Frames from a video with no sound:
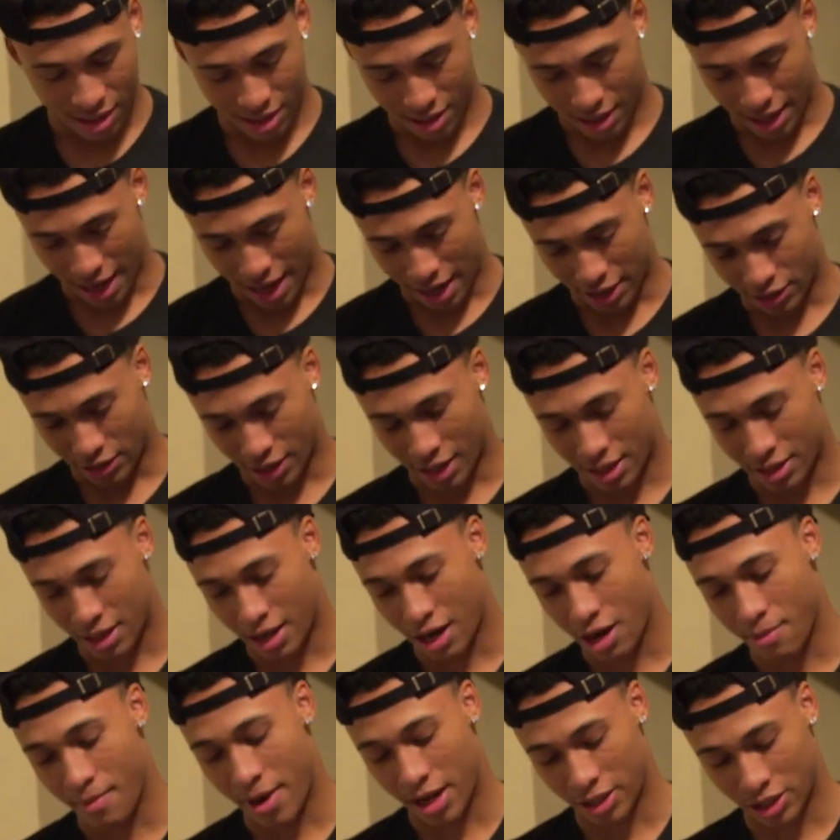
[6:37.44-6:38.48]
Yeah, so I got the
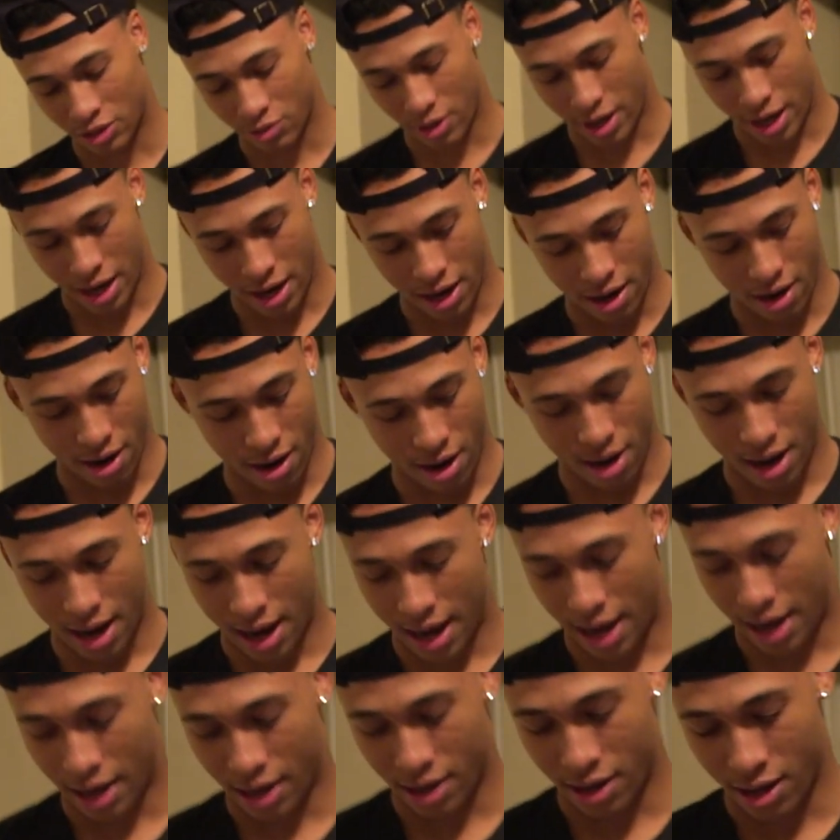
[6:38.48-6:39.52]
Air Maxes right here,
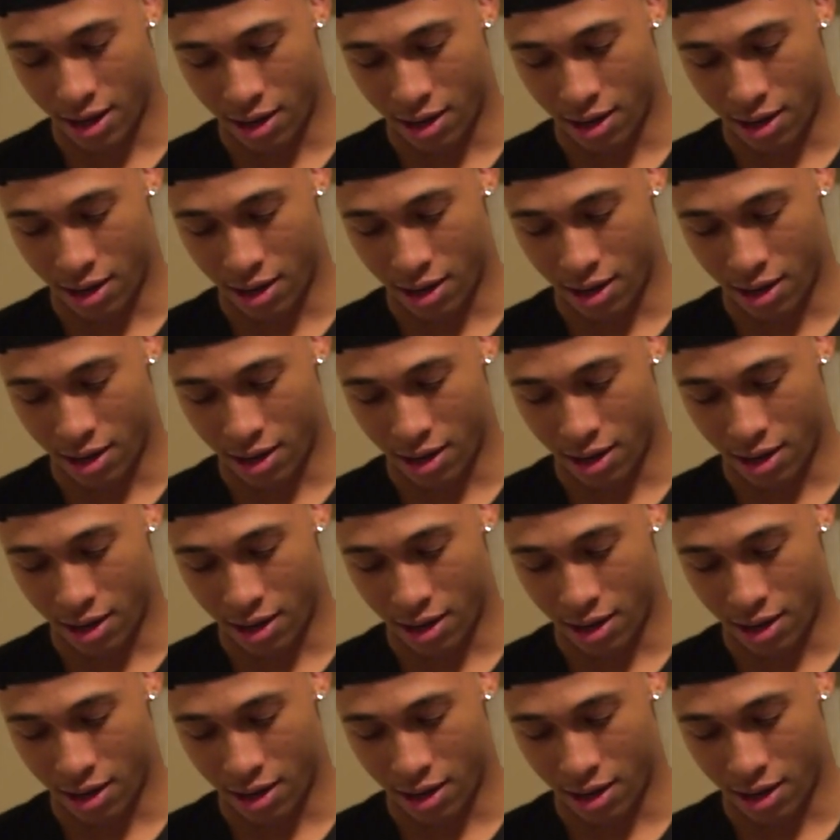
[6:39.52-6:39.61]
and